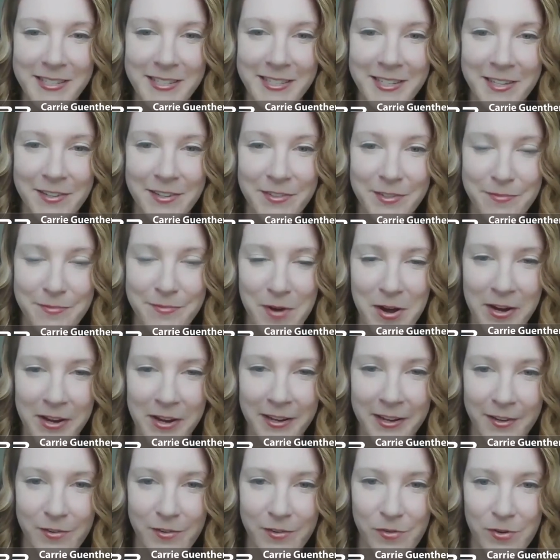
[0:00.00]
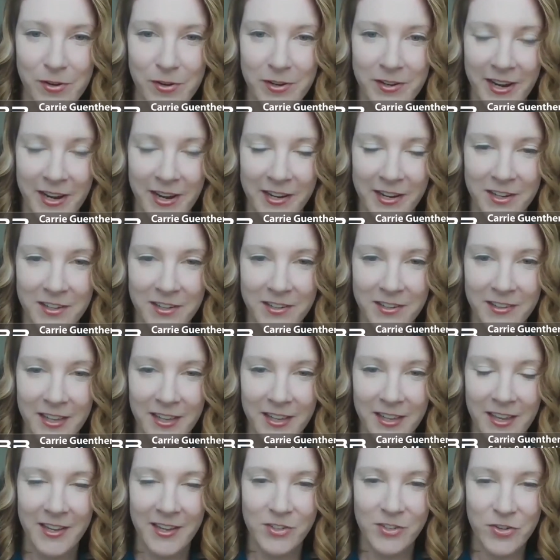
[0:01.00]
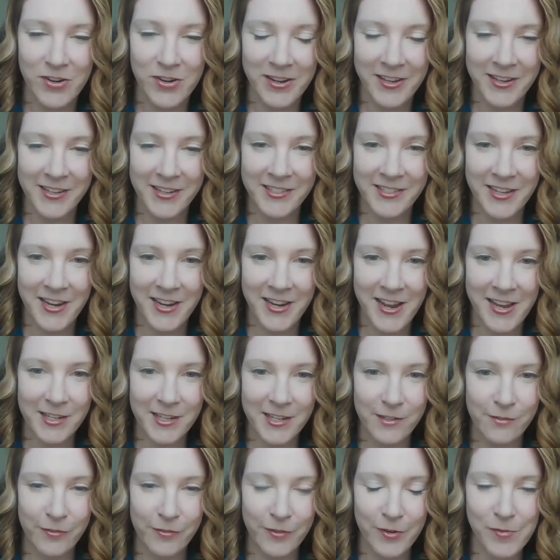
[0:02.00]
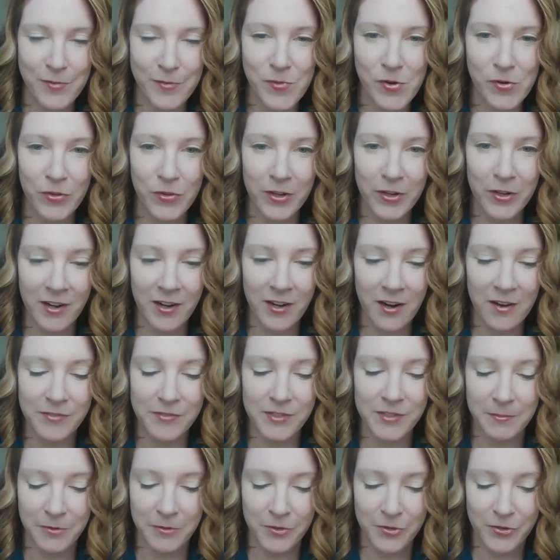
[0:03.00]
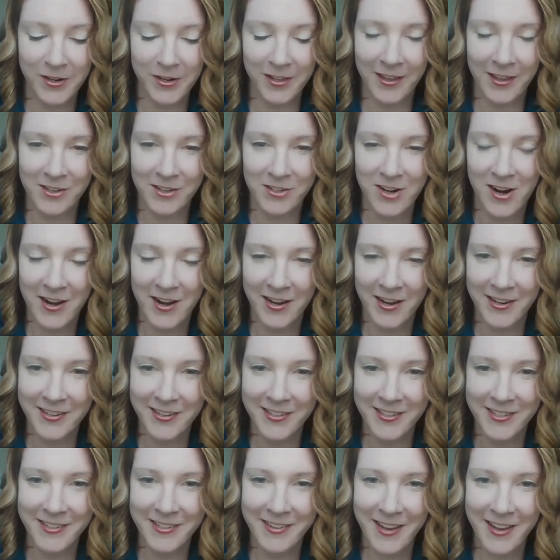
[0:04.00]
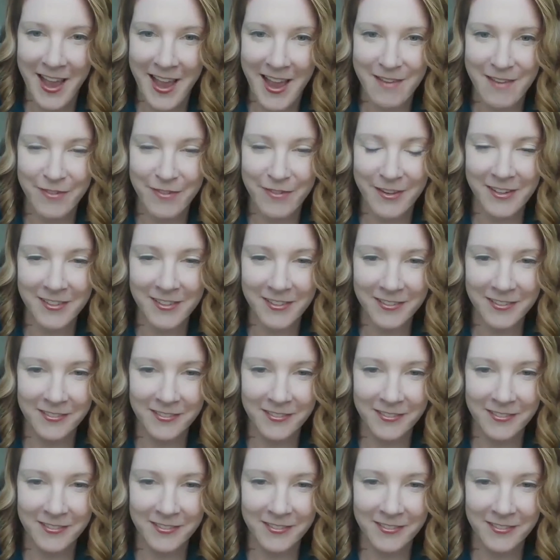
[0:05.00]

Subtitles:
Sales and Marketing Coordinator. Joining us today is Phil Moeller of Symmetry Electronics. Hi, Phil.